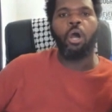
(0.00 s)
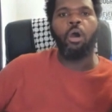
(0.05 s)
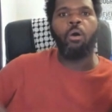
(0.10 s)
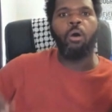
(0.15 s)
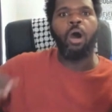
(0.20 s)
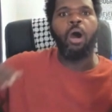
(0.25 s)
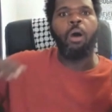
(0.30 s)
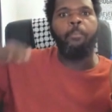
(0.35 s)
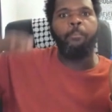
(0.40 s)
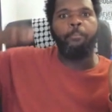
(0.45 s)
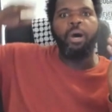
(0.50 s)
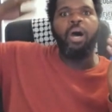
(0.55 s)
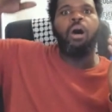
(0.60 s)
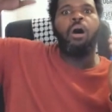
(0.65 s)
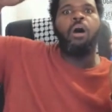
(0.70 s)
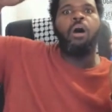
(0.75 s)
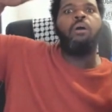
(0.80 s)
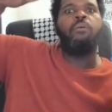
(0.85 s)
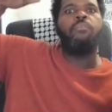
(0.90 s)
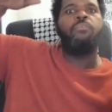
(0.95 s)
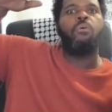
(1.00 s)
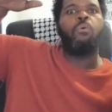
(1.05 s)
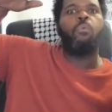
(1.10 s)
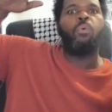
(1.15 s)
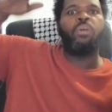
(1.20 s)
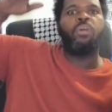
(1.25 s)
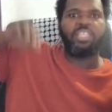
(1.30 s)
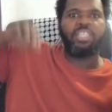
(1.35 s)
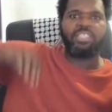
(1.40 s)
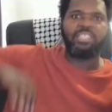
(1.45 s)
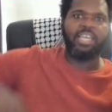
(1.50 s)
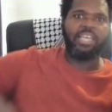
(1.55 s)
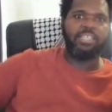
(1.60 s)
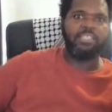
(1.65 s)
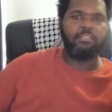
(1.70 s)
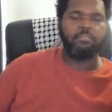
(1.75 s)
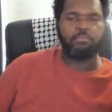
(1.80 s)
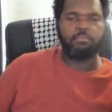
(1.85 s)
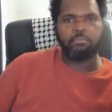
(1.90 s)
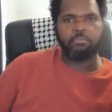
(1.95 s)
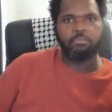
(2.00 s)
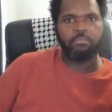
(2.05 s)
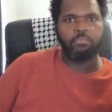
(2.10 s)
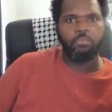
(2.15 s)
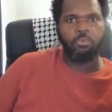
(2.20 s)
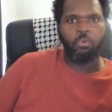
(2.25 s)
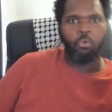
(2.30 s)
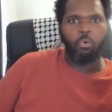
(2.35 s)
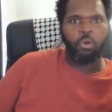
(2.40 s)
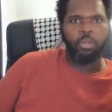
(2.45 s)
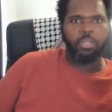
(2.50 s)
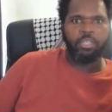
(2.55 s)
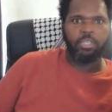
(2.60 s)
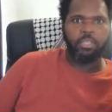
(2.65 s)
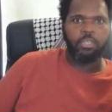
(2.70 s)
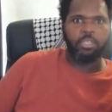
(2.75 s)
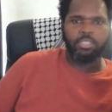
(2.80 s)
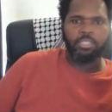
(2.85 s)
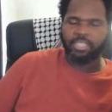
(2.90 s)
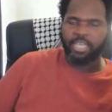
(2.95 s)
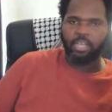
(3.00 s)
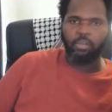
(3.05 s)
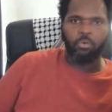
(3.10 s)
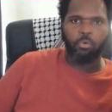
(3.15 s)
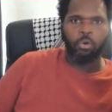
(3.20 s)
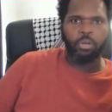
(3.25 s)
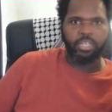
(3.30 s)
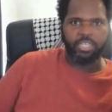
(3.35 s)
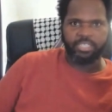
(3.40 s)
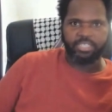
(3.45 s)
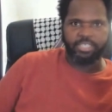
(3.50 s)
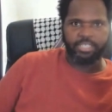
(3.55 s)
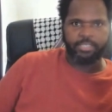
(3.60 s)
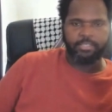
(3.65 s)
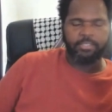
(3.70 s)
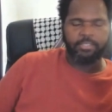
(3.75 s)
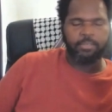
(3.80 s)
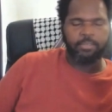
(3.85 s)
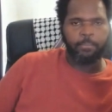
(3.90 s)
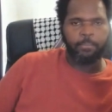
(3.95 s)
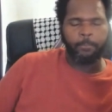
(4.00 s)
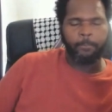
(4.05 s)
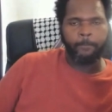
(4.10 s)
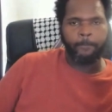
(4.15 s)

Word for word: go above what the state ordin- state ordinance is.